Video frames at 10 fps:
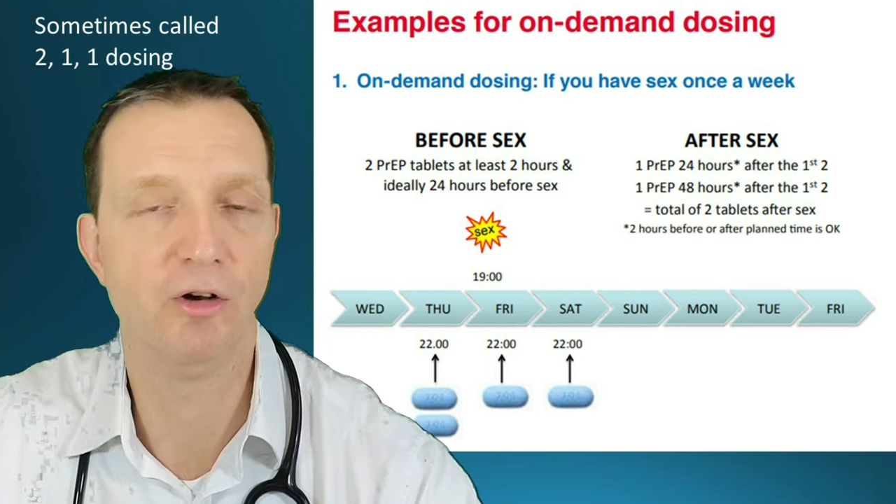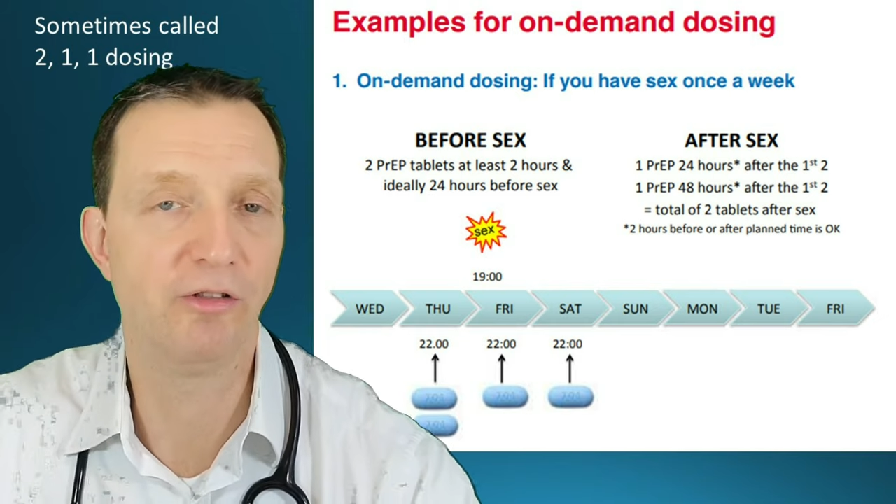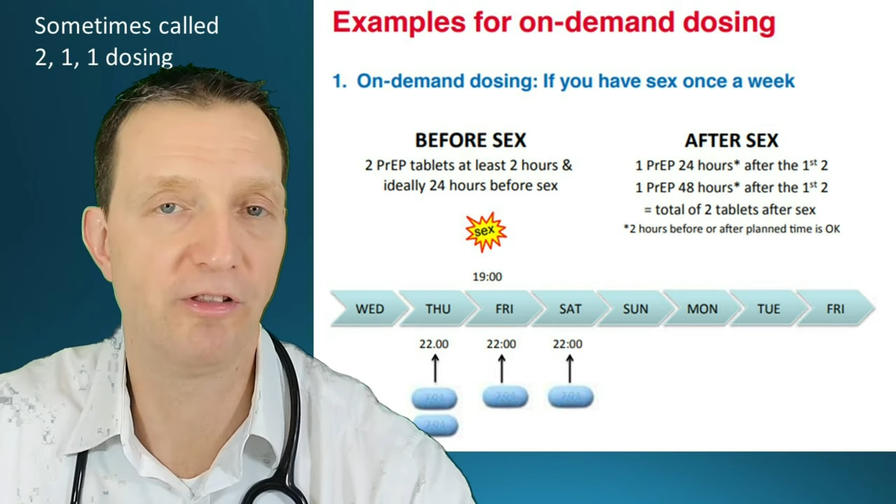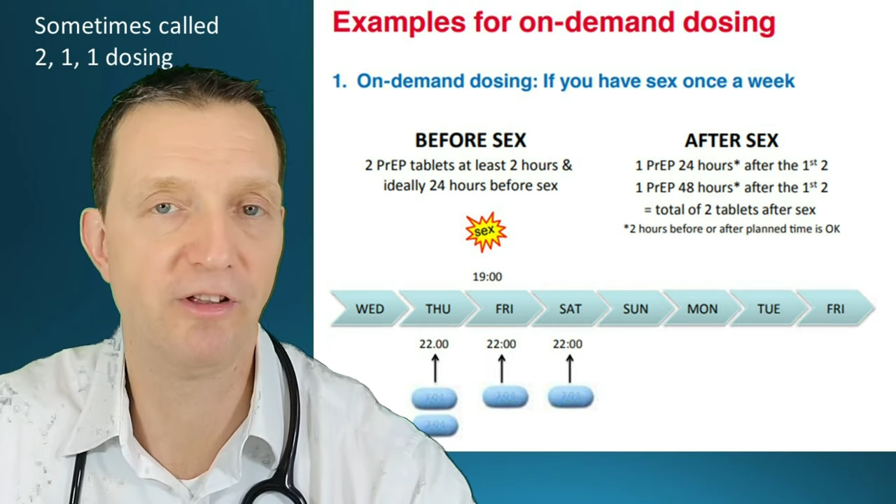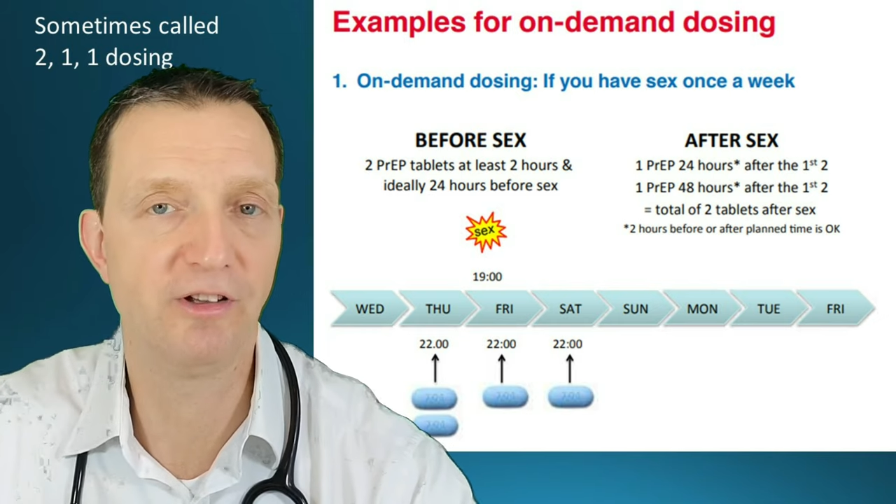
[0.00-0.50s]

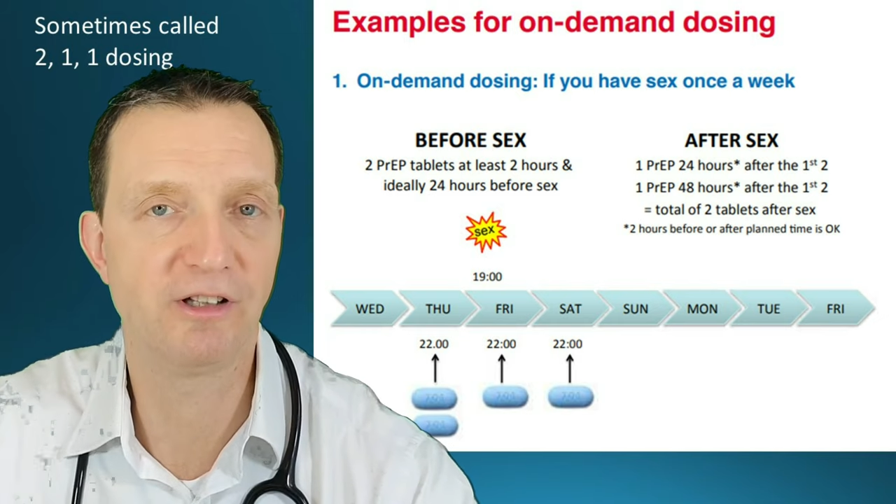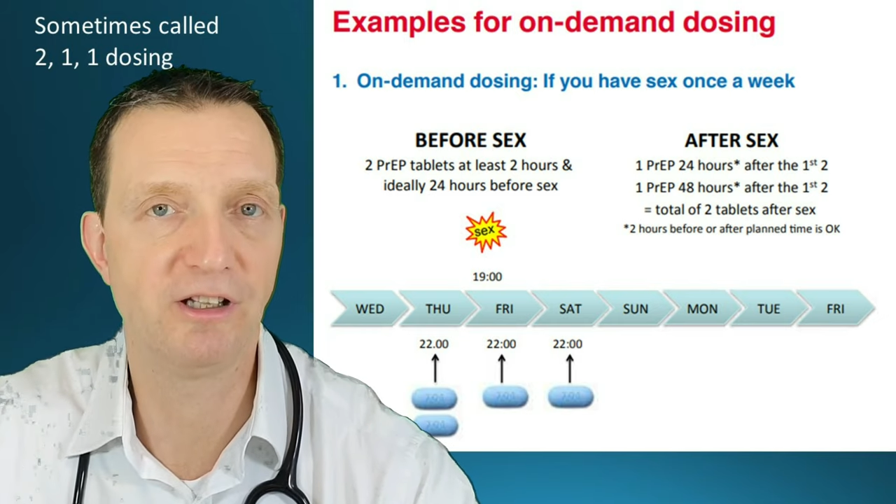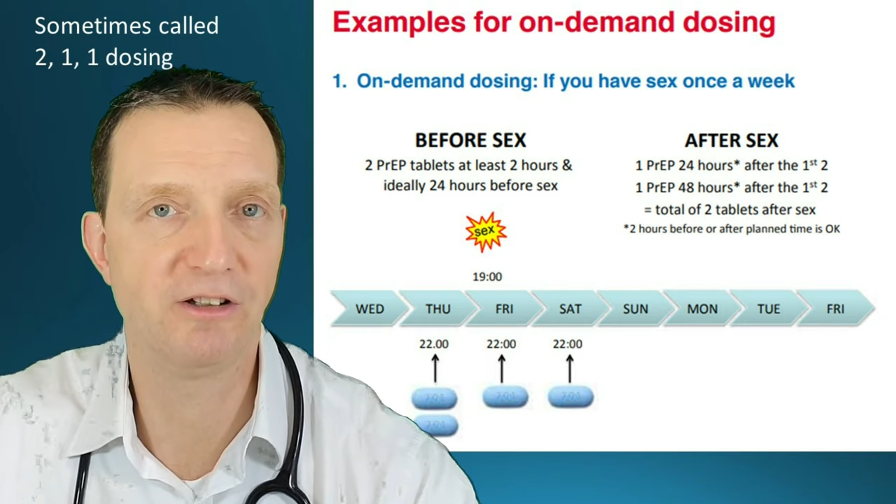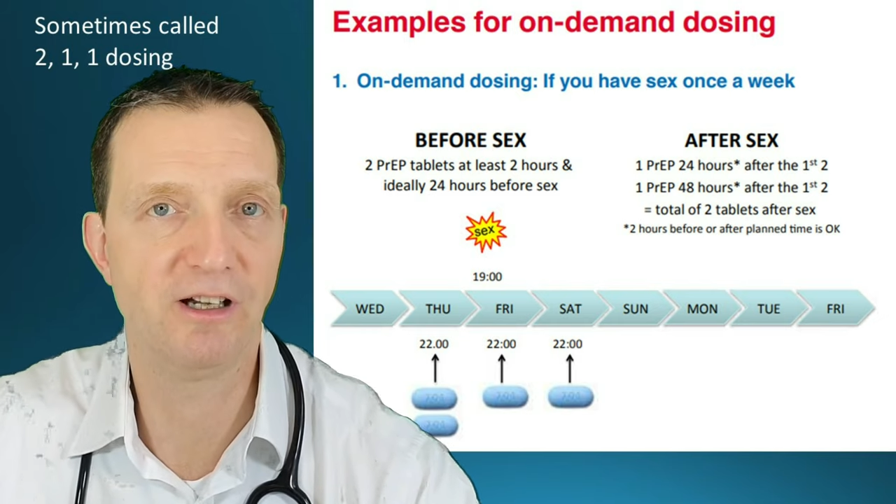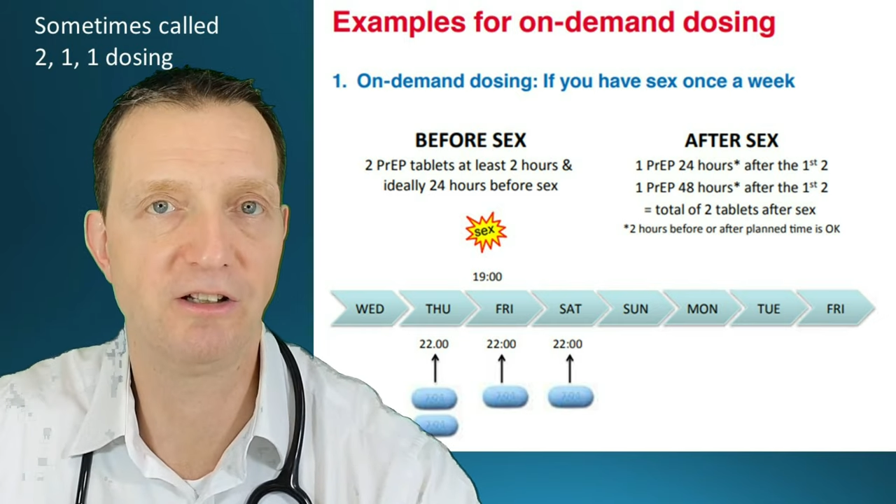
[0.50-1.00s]
on
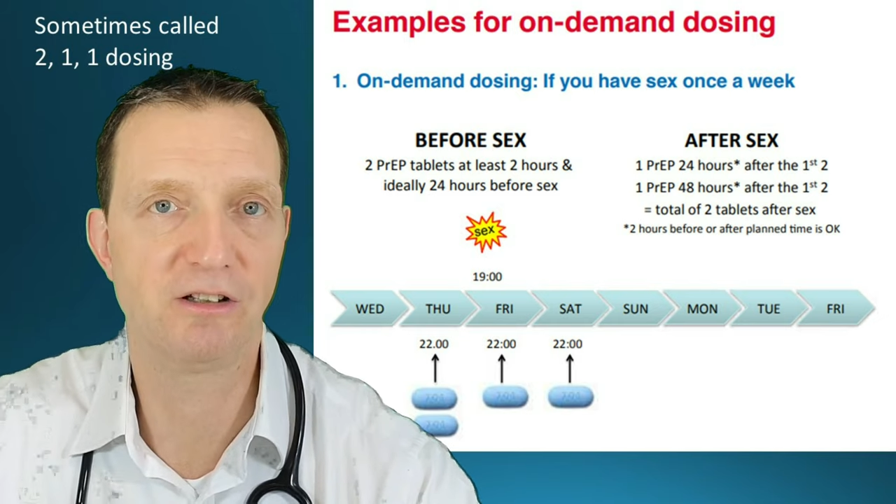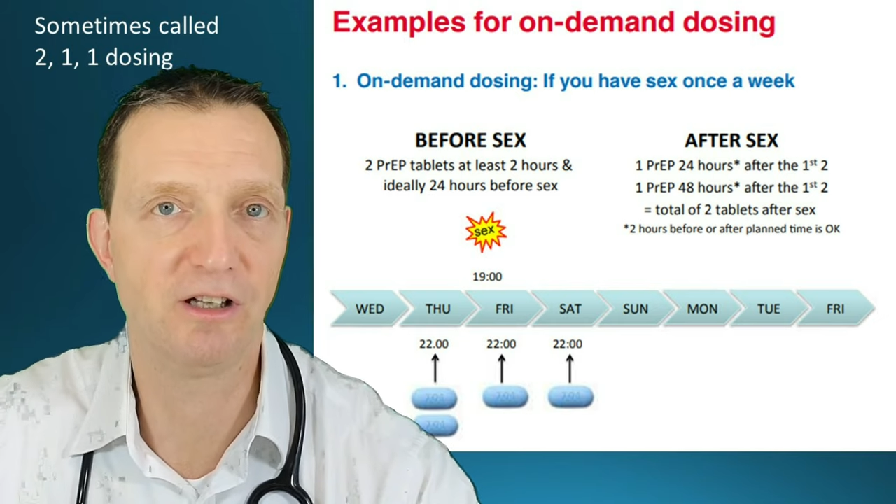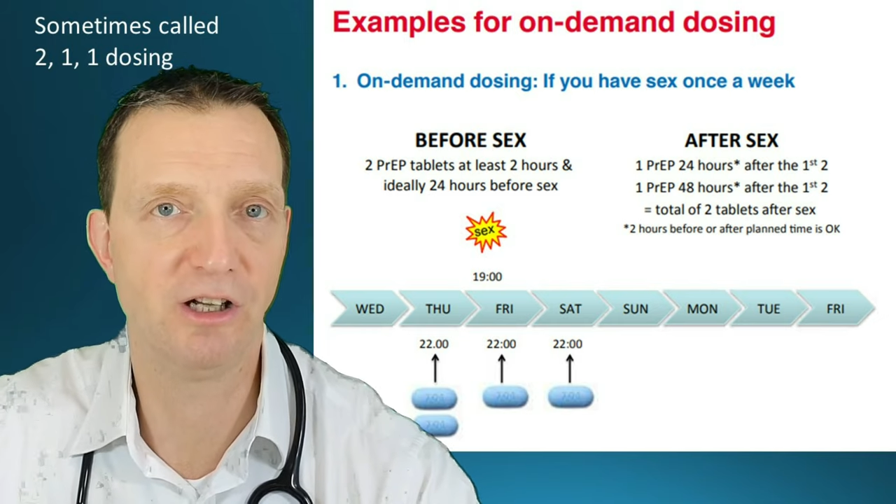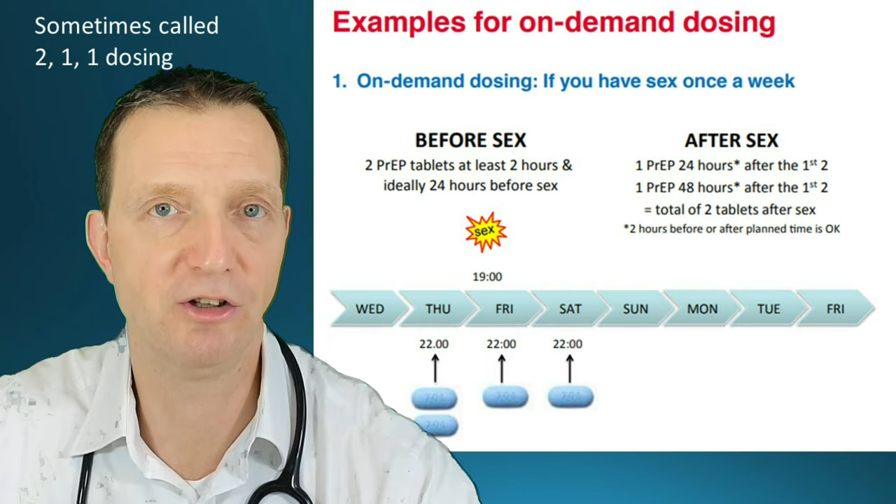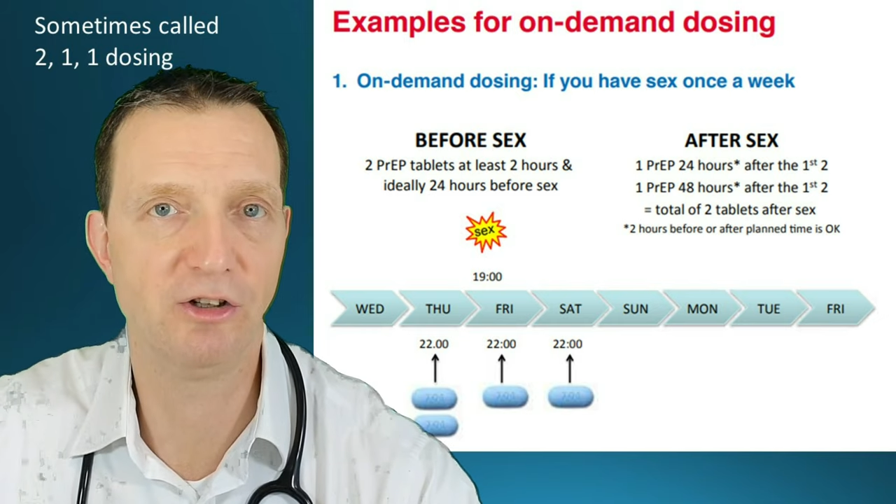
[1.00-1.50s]
Thursday night,